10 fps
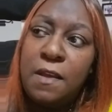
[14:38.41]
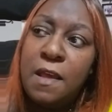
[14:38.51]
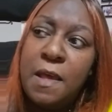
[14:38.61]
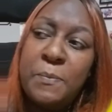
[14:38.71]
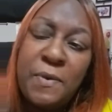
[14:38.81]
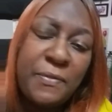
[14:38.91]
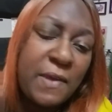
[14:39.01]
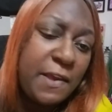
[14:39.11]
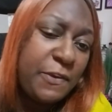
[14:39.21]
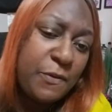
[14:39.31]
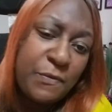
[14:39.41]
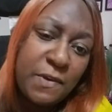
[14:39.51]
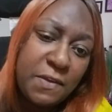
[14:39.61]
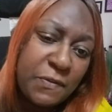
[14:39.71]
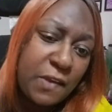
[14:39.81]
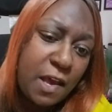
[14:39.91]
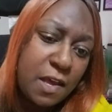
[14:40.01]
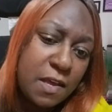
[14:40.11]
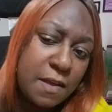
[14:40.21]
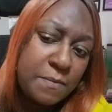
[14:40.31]
But thank you for your
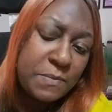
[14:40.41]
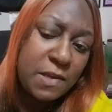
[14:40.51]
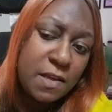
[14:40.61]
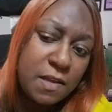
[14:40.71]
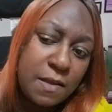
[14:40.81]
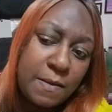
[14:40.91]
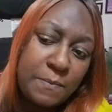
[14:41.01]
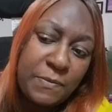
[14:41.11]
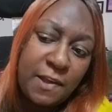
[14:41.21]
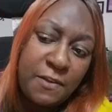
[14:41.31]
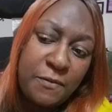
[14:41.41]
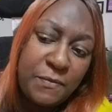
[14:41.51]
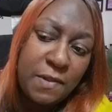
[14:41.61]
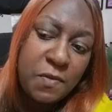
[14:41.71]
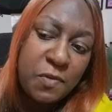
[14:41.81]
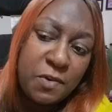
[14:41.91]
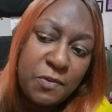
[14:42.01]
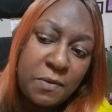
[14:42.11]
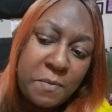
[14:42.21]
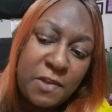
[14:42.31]
time. Thank you for
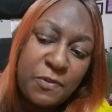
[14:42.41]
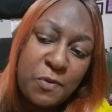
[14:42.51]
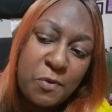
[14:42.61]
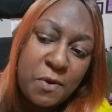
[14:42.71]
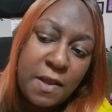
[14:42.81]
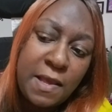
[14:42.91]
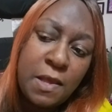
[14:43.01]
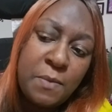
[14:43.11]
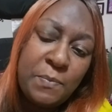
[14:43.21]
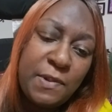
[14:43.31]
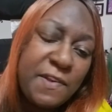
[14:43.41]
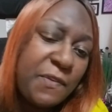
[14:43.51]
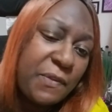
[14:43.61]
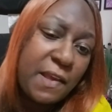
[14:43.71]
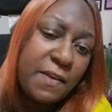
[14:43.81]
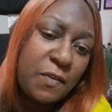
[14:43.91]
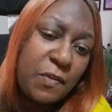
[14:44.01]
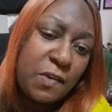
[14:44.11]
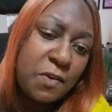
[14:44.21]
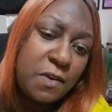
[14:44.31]
listening to my story. Please take it
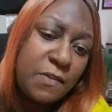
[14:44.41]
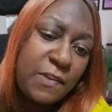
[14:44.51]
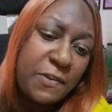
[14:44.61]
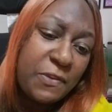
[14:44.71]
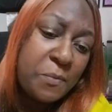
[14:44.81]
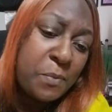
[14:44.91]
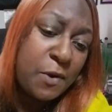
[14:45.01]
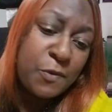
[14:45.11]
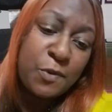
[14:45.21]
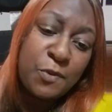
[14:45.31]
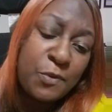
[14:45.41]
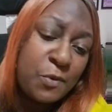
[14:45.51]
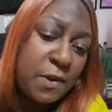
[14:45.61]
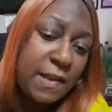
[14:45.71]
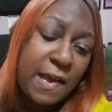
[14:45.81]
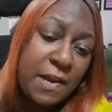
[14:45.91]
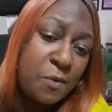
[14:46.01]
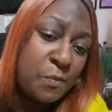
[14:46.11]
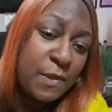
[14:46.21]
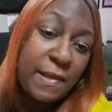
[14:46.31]
serious. That's a personal story that I
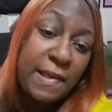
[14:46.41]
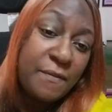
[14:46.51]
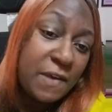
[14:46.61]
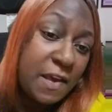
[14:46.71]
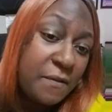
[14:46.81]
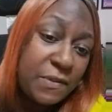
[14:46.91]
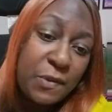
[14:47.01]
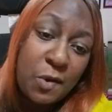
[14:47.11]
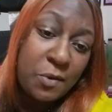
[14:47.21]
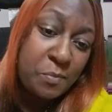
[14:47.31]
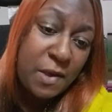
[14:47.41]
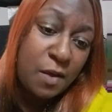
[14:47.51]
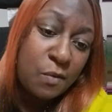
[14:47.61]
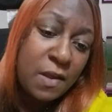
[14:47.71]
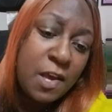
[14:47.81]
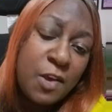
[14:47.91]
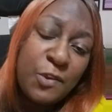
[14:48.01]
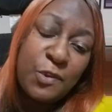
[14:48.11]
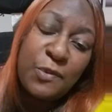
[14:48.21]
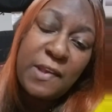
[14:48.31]
don't really even ever talk about.
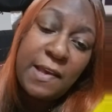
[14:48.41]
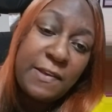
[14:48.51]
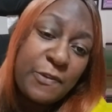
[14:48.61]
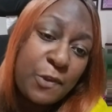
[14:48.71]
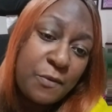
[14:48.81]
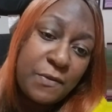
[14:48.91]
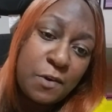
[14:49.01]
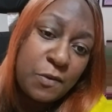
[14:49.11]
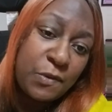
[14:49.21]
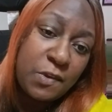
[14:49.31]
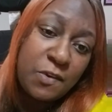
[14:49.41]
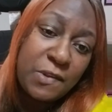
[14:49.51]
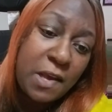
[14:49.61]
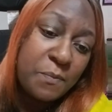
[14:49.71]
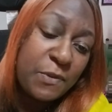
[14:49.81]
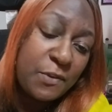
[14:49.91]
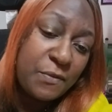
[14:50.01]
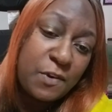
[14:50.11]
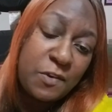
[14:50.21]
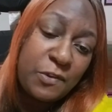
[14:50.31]
So take it so very serious. I'm so
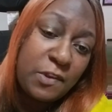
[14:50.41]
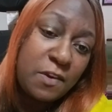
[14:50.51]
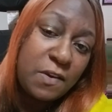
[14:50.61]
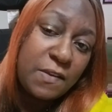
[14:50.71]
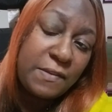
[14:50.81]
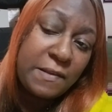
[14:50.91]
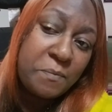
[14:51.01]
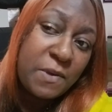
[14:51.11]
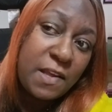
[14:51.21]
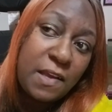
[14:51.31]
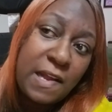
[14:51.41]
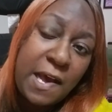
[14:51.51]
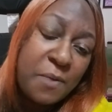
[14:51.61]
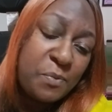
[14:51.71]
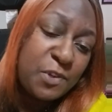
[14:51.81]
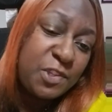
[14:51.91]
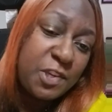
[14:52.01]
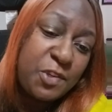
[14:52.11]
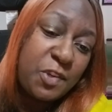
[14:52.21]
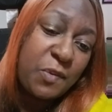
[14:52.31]
very serious. But I
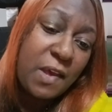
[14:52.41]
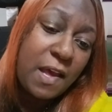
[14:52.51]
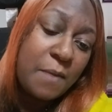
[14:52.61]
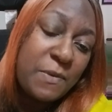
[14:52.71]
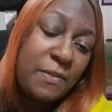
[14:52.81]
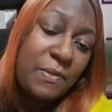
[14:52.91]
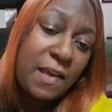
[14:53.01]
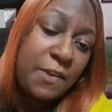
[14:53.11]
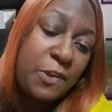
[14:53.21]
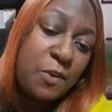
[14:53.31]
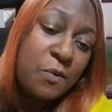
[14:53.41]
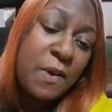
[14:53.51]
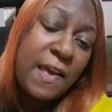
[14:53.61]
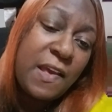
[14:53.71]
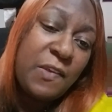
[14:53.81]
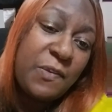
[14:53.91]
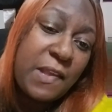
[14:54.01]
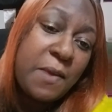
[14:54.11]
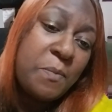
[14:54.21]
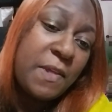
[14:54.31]
appreciate your time and thank you.
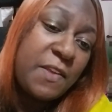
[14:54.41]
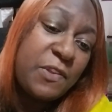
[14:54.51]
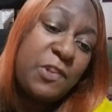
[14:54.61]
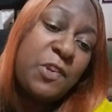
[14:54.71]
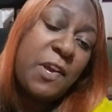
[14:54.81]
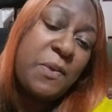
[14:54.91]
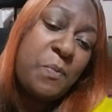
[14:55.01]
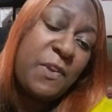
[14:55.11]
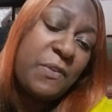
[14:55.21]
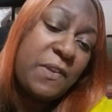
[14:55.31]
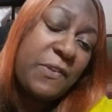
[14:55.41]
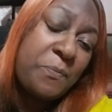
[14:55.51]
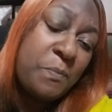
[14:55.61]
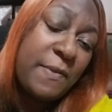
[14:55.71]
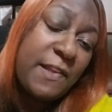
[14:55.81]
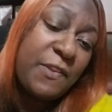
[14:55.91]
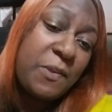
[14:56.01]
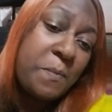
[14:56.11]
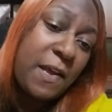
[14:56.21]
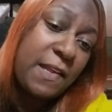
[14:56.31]
Stay blessed and try your best to bless
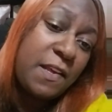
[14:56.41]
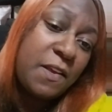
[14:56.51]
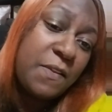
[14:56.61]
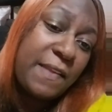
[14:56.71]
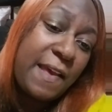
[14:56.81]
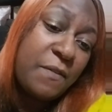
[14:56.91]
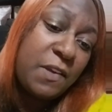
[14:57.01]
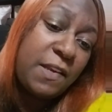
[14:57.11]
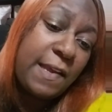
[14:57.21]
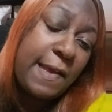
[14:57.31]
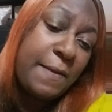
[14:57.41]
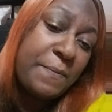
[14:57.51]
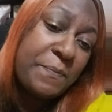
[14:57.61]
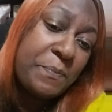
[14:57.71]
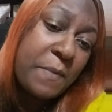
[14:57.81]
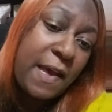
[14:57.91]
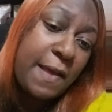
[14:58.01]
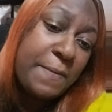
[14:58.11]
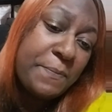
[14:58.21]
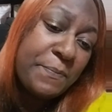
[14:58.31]
somebody else. Have a good day. Bye.